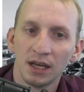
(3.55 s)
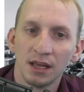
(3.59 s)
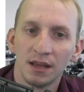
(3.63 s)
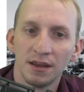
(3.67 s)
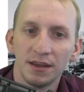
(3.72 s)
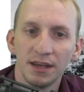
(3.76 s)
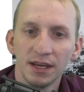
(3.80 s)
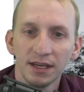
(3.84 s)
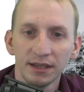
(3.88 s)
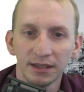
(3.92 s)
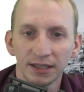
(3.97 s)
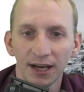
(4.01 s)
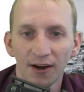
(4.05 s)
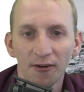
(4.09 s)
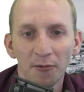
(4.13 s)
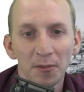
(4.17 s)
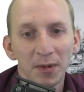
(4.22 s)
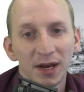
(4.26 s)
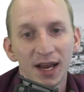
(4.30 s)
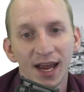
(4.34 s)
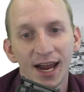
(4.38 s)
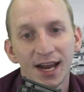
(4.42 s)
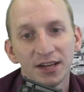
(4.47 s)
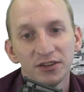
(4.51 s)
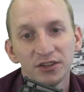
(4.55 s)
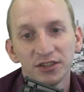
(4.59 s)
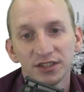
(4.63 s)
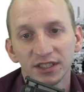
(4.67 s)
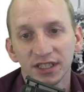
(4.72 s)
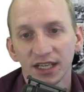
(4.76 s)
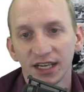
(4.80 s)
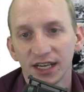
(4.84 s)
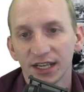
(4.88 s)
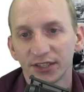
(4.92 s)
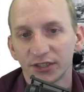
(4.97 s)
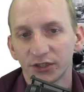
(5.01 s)
This government
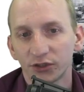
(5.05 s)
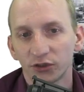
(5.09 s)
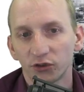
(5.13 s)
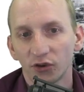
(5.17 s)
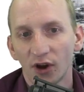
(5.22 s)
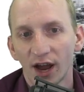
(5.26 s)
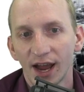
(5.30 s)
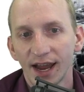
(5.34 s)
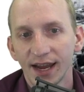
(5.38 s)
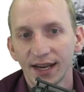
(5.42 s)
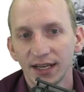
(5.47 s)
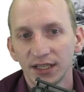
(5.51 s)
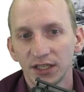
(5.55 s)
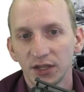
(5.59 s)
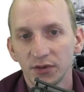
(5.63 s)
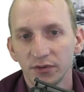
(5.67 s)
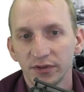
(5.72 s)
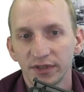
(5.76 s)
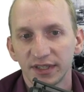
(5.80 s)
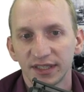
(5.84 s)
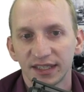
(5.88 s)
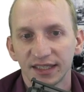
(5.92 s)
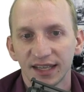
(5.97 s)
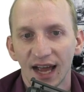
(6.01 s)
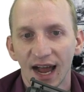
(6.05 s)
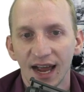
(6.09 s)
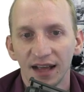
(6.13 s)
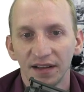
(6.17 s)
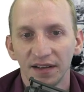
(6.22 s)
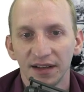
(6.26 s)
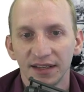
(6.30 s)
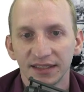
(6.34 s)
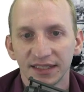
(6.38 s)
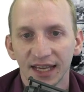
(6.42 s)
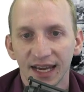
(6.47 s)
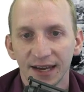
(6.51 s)
agency is trying to
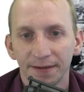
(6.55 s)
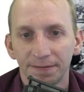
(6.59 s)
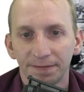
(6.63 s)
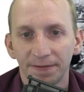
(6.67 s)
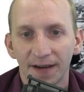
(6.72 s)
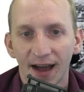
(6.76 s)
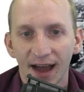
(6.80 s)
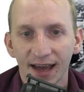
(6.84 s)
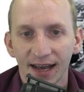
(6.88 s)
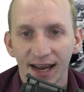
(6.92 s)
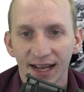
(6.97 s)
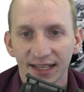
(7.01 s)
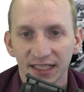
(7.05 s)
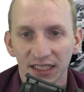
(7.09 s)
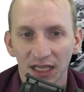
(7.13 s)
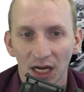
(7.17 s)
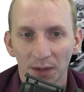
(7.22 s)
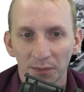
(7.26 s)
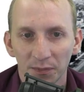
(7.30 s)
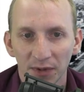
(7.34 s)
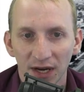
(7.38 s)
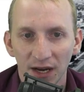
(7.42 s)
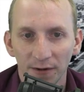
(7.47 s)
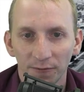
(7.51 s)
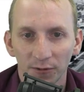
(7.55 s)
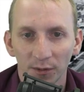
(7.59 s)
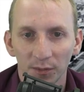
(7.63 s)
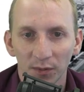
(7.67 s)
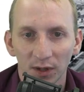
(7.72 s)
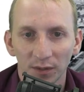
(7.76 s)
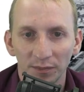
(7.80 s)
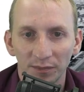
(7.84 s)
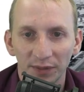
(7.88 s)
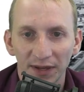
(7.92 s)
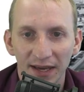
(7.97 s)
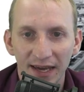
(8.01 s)
silence a finance company from
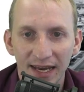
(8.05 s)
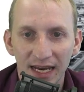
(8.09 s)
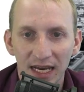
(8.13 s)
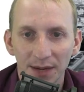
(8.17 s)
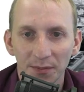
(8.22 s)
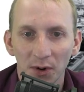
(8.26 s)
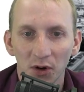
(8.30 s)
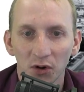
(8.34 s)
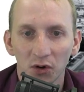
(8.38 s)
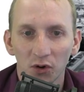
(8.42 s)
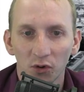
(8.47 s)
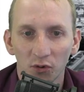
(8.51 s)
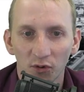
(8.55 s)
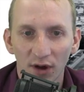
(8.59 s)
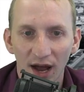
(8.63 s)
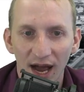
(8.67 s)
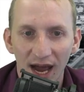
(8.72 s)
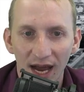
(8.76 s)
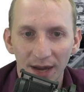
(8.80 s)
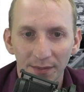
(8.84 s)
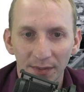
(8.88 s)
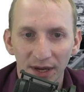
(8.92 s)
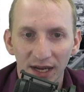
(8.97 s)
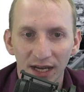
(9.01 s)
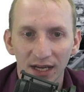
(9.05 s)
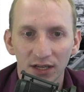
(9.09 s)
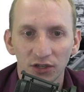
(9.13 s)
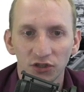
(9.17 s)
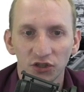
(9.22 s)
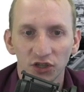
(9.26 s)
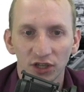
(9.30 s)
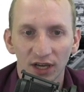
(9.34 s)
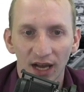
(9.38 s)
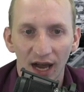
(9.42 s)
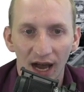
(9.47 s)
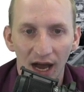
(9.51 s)
complaining about crime in
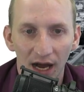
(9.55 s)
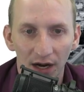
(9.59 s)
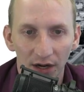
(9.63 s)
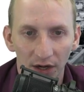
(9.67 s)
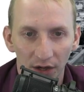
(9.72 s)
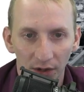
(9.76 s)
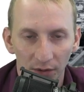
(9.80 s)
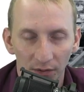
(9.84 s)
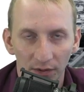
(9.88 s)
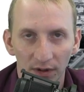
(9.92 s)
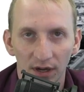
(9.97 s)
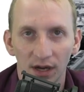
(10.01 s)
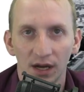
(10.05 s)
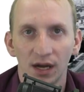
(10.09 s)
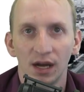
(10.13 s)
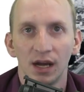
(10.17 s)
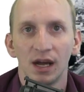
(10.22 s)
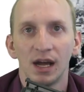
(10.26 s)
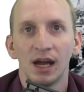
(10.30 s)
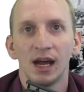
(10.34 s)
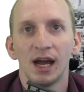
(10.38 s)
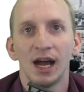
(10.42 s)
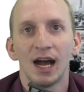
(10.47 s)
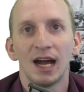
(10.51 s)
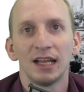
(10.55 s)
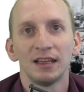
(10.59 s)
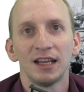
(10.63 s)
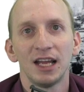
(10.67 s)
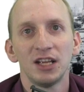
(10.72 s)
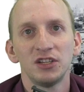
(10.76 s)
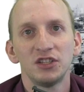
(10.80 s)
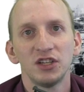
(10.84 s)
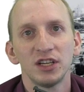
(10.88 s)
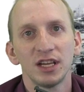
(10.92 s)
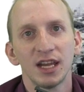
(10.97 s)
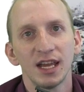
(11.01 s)
Chicago,
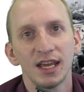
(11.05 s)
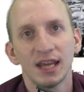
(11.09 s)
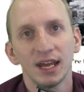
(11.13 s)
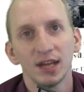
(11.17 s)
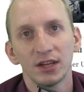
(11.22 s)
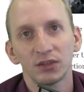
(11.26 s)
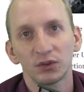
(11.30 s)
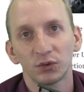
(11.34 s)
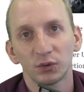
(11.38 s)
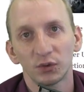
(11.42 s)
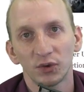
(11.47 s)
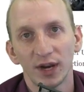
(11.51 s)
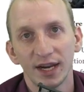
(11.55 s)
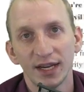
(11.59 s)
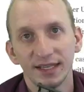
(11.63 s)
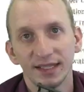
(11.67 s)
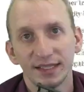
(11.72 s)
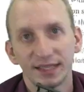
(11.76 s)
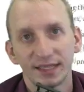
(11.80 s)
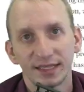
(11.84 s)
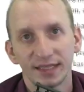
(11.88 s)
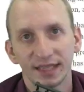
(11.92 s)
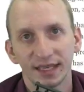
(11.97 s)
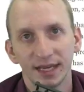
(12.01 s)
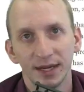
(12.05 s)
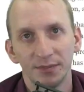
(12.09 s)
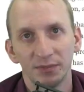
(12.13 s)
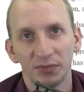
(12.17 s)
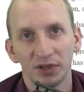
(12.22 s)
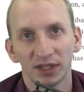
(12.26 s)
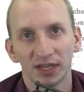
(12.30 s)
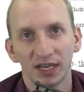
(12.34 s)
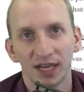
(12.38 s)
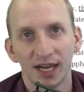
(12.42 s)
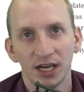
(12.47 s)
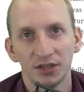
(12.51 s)
alleging it has racist
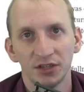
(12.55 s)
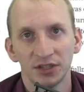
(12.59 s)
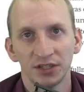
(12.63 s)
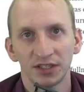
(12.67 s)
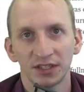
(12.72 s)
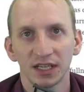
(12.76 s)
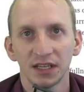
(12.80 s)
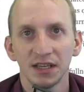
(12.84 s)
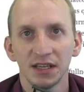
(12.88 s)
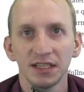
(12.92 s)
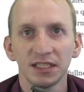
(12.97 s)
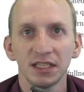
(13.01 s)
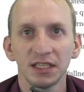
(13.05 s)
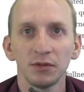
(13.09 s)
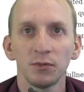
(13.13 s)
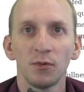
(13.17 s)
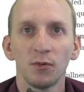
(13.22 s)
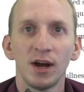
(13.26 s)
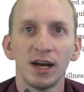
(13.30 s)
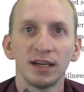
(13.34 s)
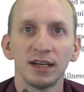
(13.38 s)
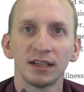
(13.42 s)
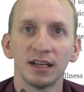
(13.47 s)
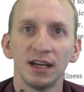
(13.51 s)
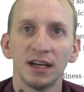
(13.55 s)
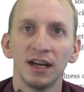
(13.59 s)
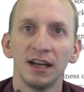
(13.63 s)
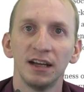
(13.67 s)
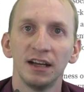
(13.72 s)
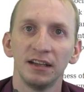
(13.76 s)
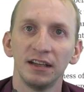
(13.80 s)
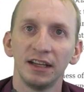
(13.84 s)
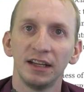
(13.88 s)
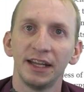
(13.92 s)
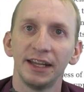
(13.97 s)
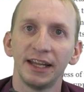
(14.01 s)
implications. And this is what
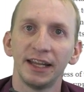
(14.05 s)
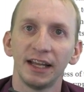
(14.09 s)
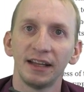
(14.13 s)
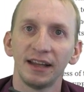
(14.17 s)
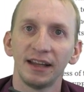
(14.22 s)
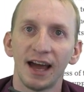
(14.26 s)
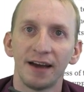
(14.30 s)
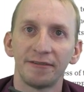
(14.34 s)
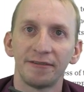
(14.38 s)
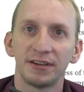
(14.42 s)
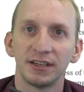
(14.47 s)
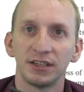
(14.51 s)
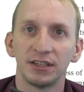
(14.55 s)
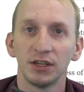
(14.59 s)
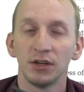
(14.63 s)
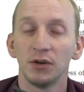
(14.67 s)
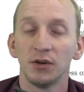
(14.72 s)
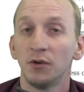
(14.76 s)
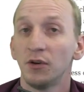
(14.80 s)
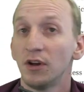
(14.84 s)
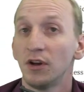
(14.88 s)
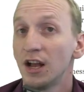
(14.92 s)
the left do.